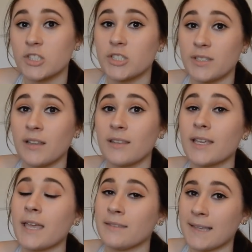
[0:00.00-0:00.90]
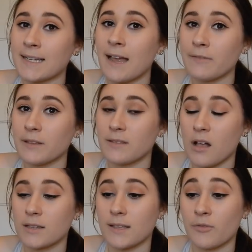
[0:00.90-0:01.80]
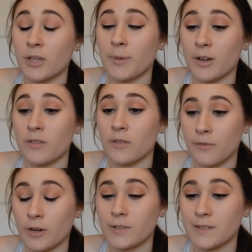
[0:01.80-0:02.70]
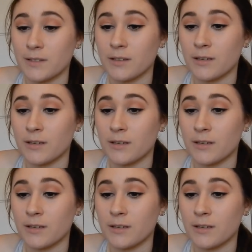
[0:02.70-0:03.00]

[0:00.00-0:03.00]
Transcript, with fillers: She sounds okay. The second half of the song is definitely better than the first.